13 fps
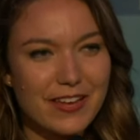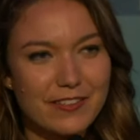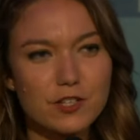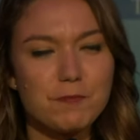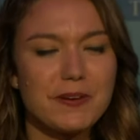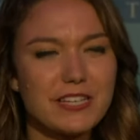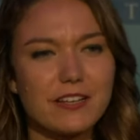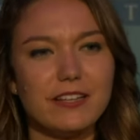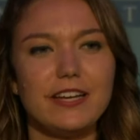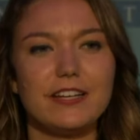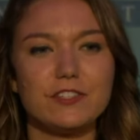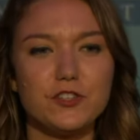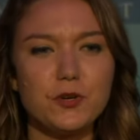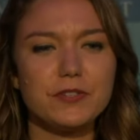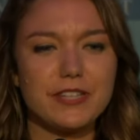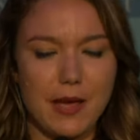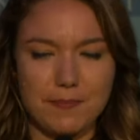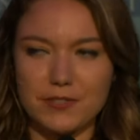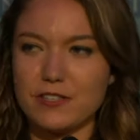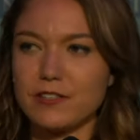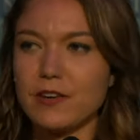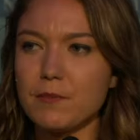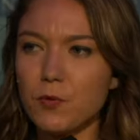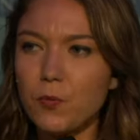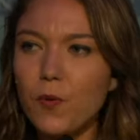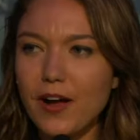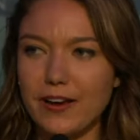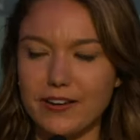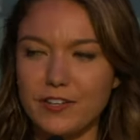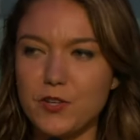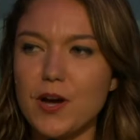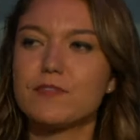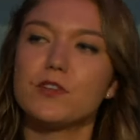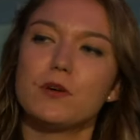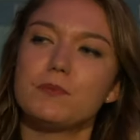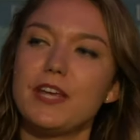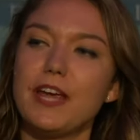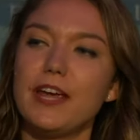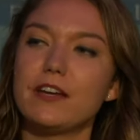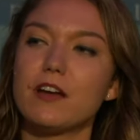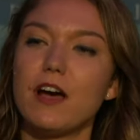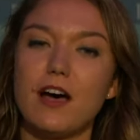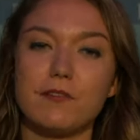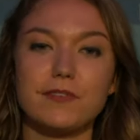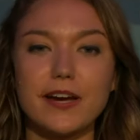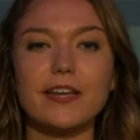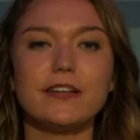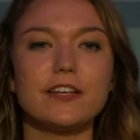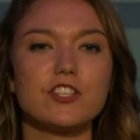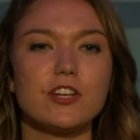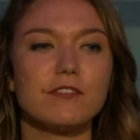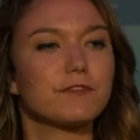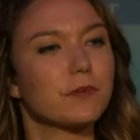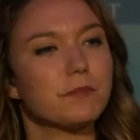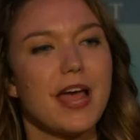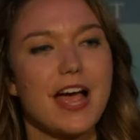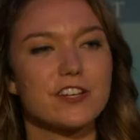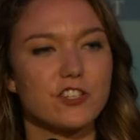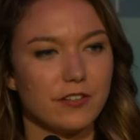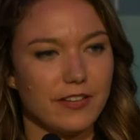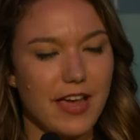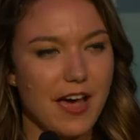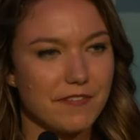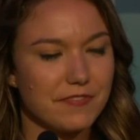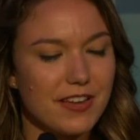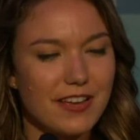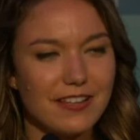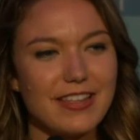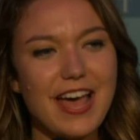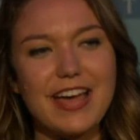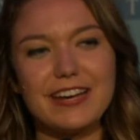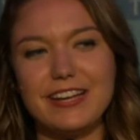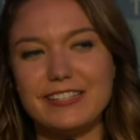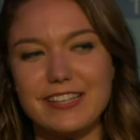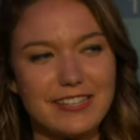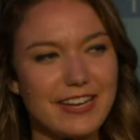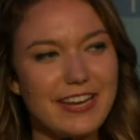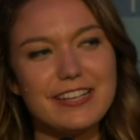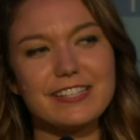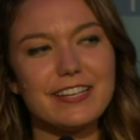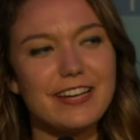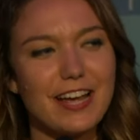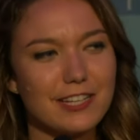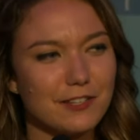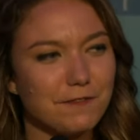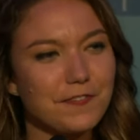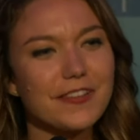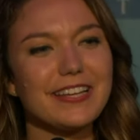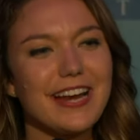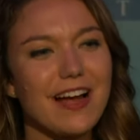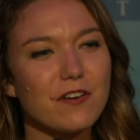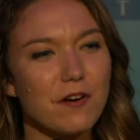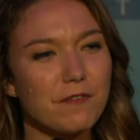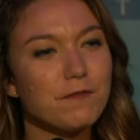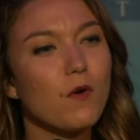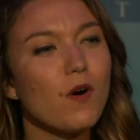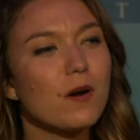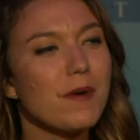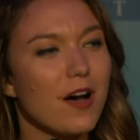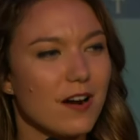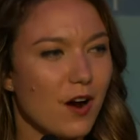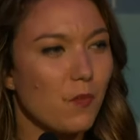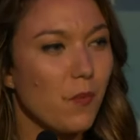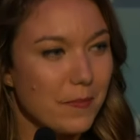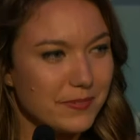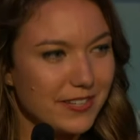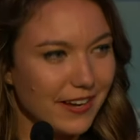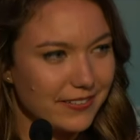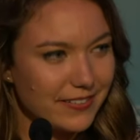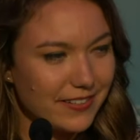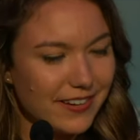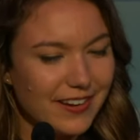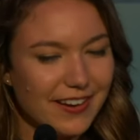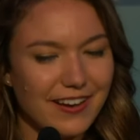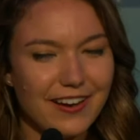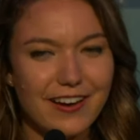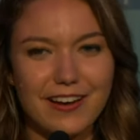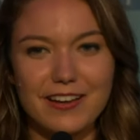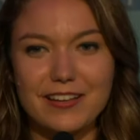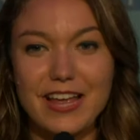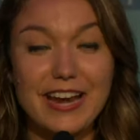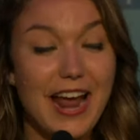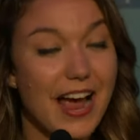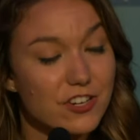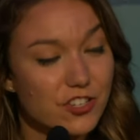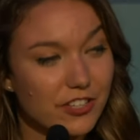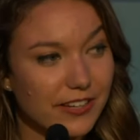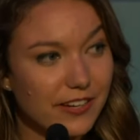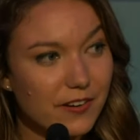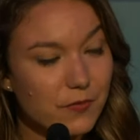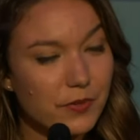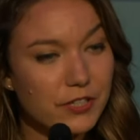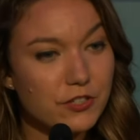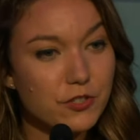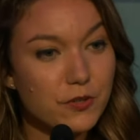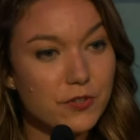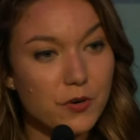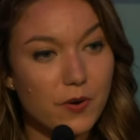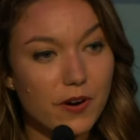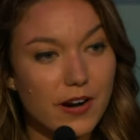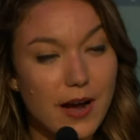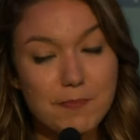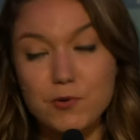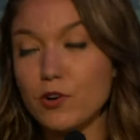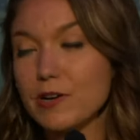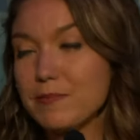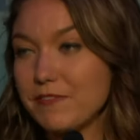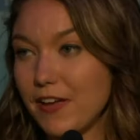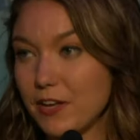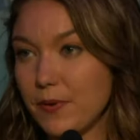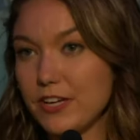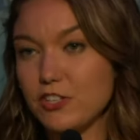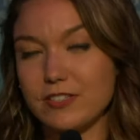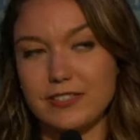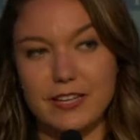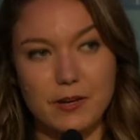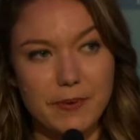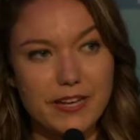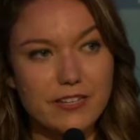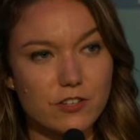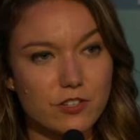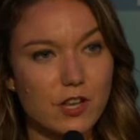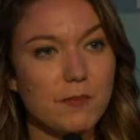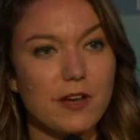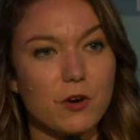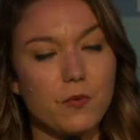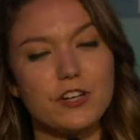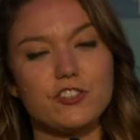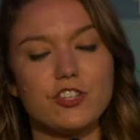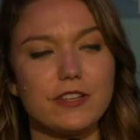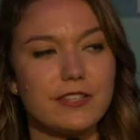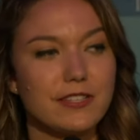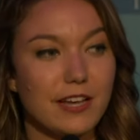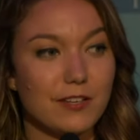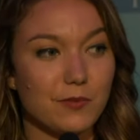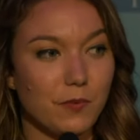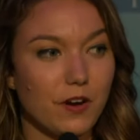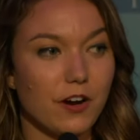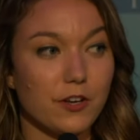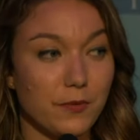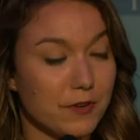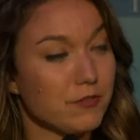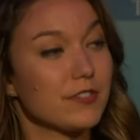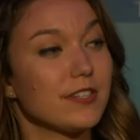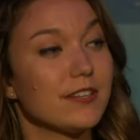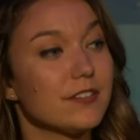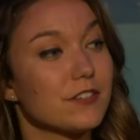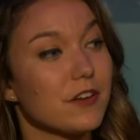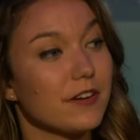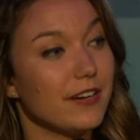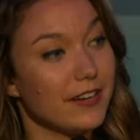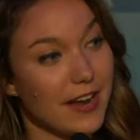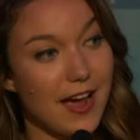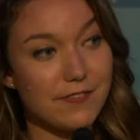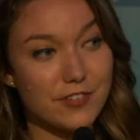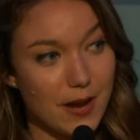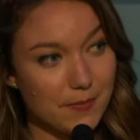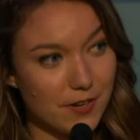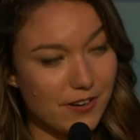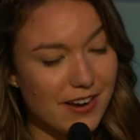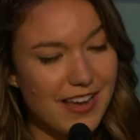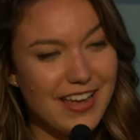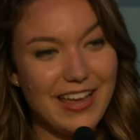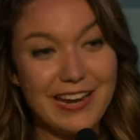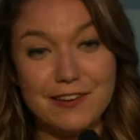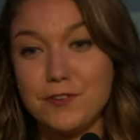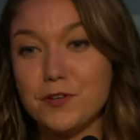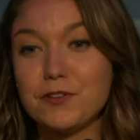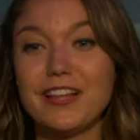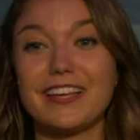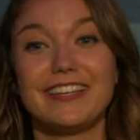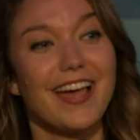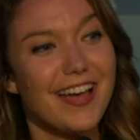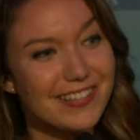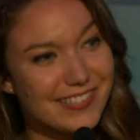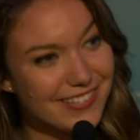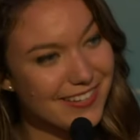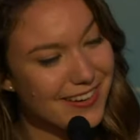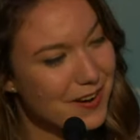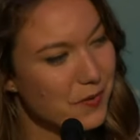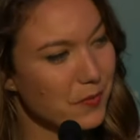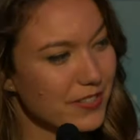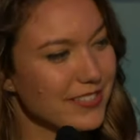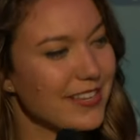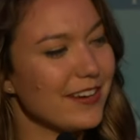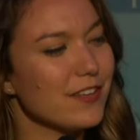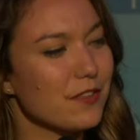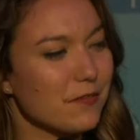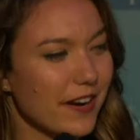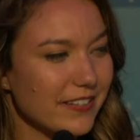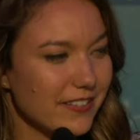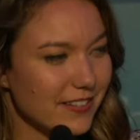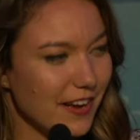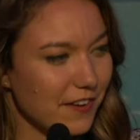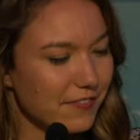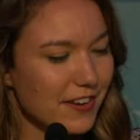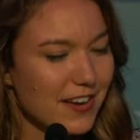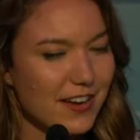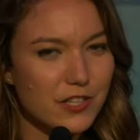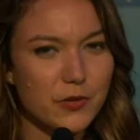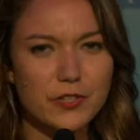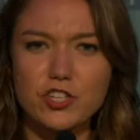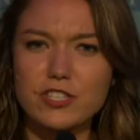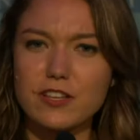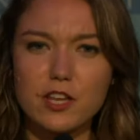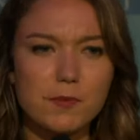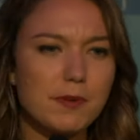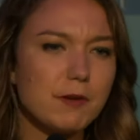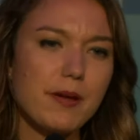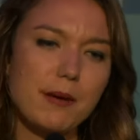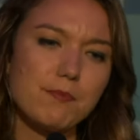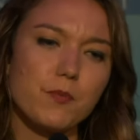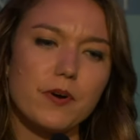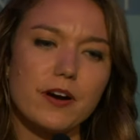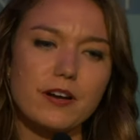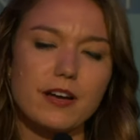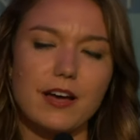There's basically two steps. Number 1, you have to obtain uh, recognition from National YAF. That is as easy as filling out a form on our website. Uh, and actually, when you do your uh, program evaluations in a bit, there's going to be a question that says, Are you interested in starting a YAF chapter? And if you click yes, we'll send you the right stuff. So it's just a little bit of paperwork.